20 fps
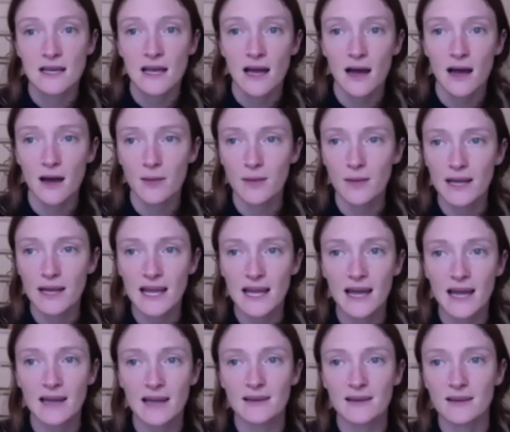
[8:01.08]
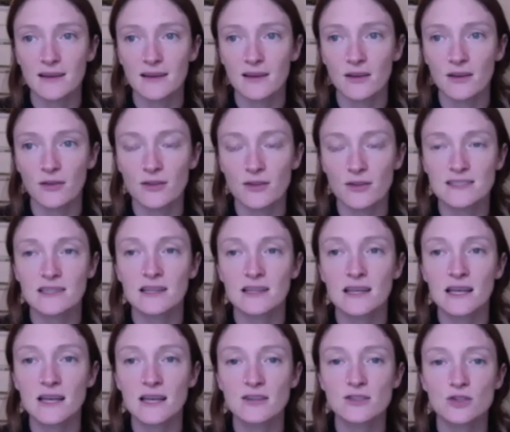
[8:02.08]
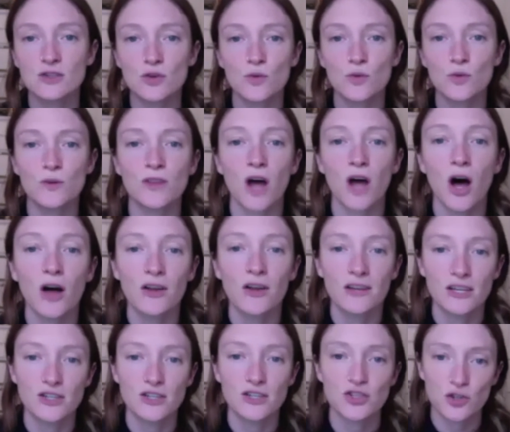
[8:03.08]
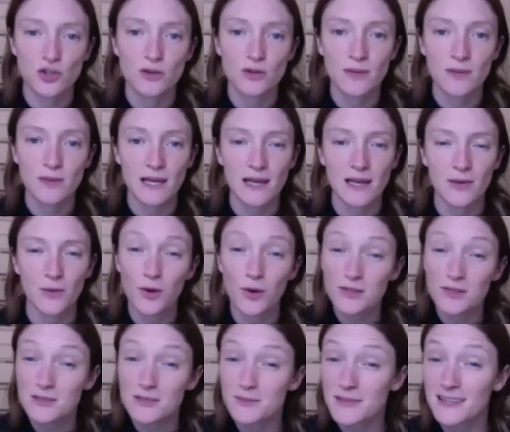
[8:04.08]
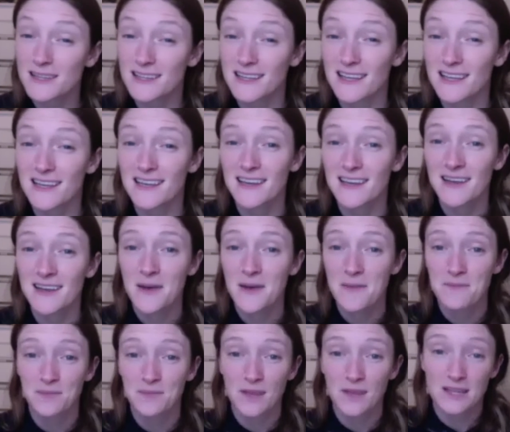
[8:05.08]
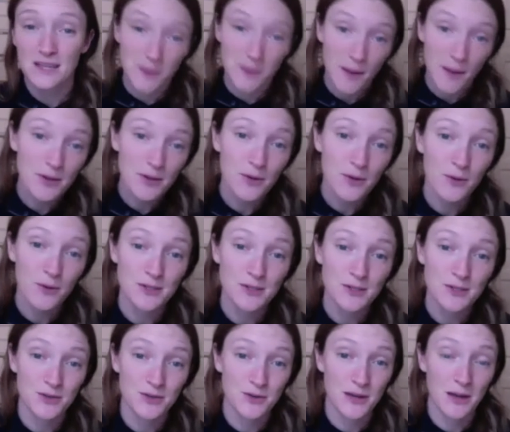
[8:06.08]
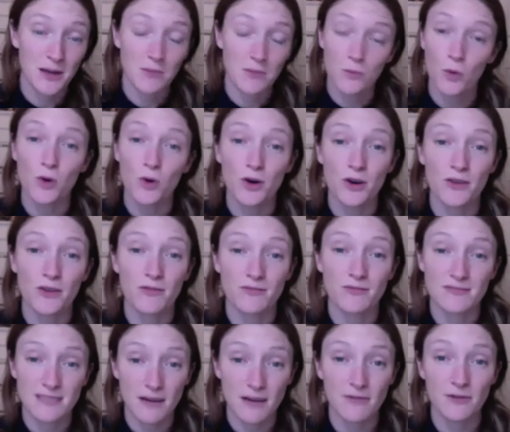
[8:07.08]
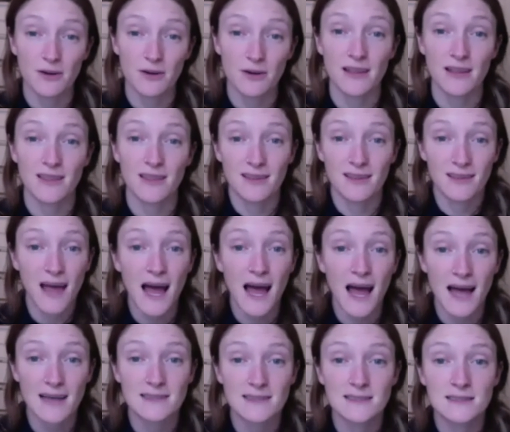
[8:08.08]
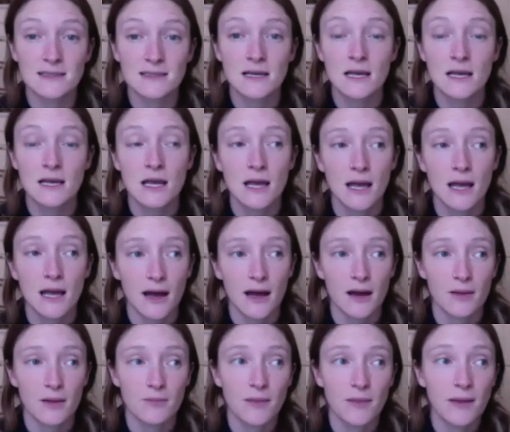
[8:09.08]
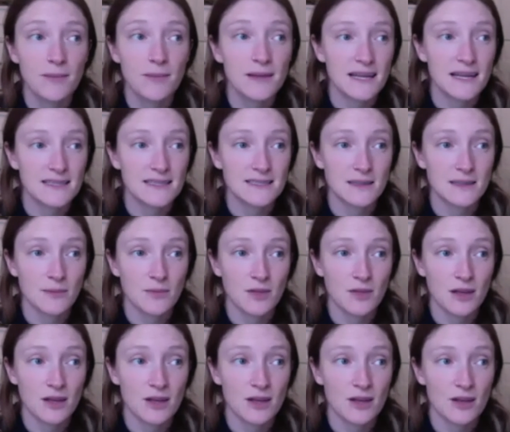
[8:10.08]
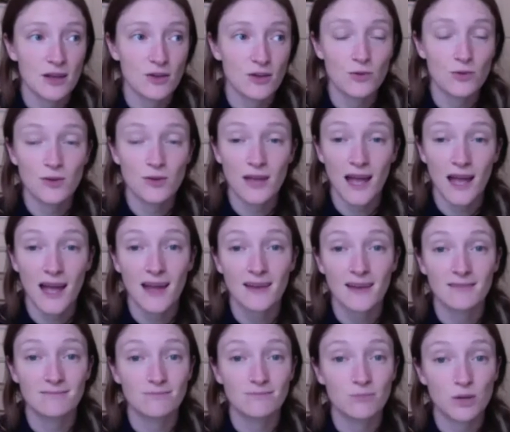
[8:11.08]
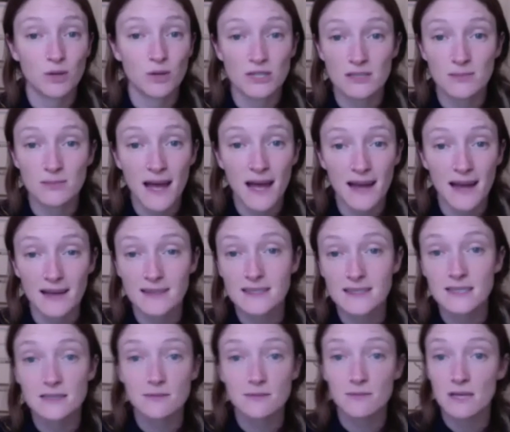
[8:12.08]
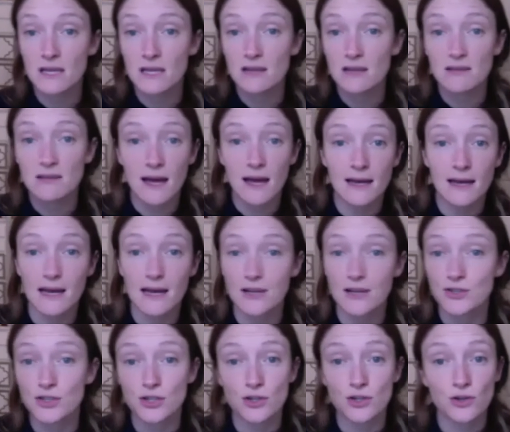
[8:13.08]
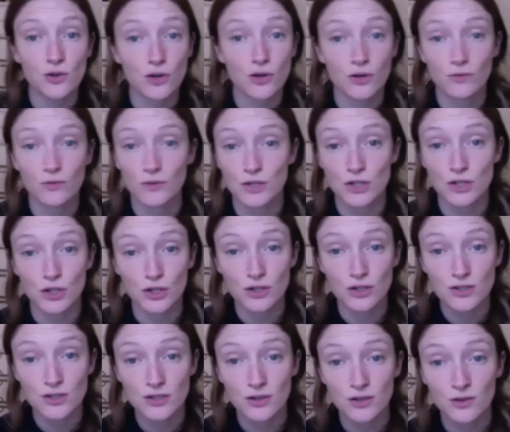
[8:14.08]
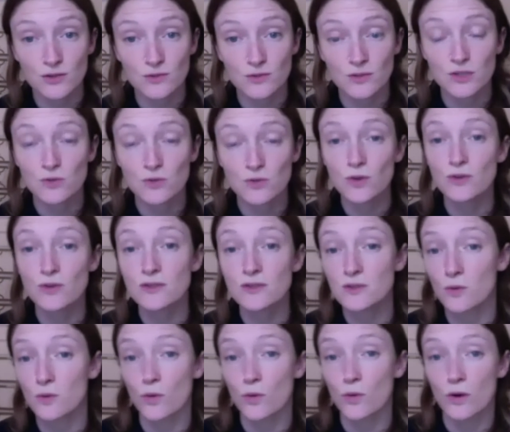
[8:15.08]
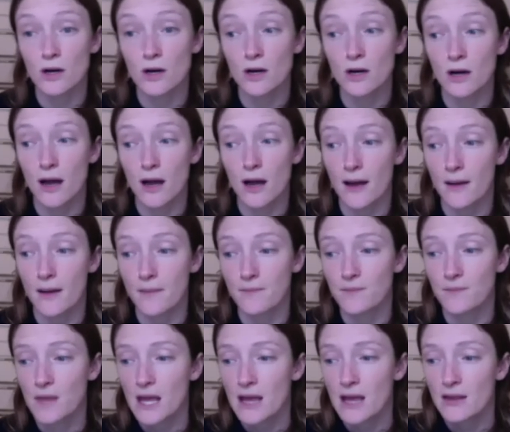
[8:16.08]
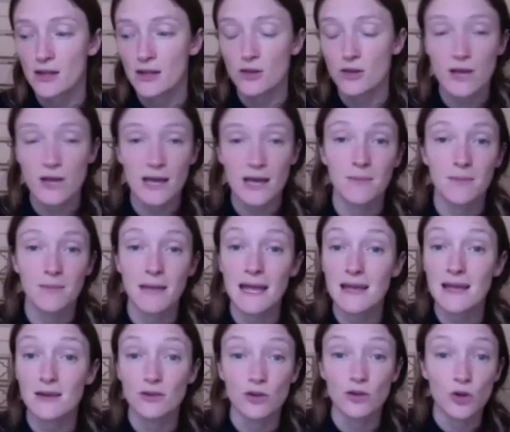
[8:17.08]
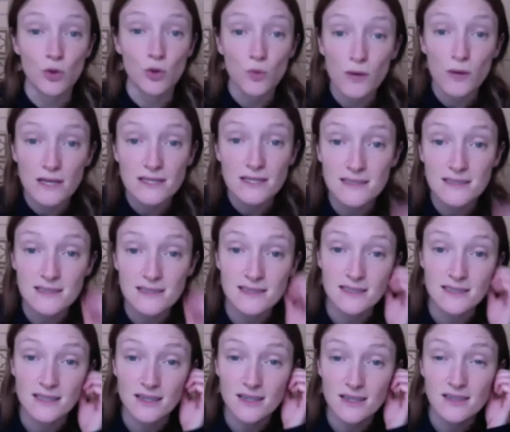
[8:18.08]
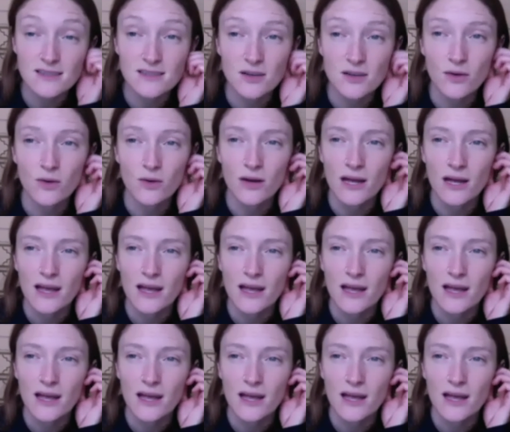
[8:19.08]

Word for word: um, again you know, this clinging to what the holidays should be well ultimately that's probably going to create more suffering than less uh, maybe that's something you can put to bed. And it doesn't mean that next year you couldn't return to those rituals or um, that you can't make new ones this year. So